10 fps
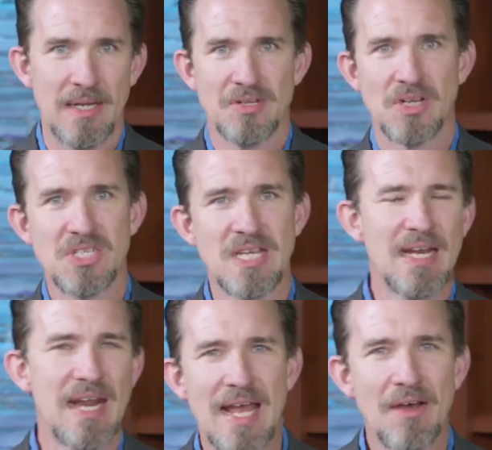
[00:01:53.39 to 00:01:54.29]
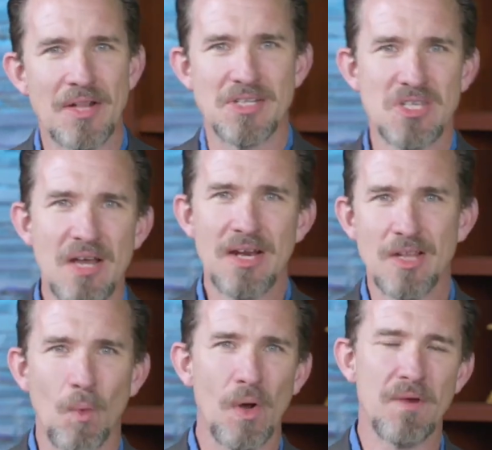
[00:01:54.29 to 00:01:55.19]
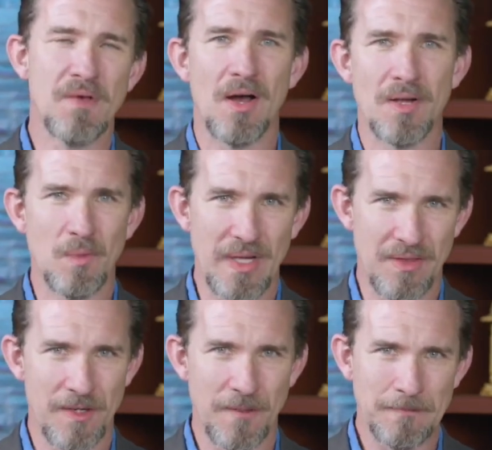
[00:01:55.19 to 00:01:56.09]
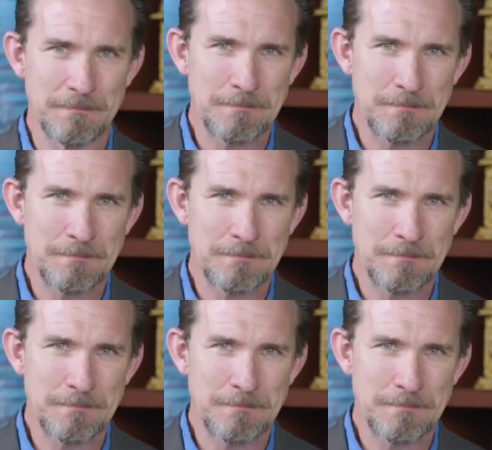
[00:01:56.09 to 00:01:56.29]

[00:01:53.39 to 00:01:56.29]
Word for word: to sit down and study the Word of God with you.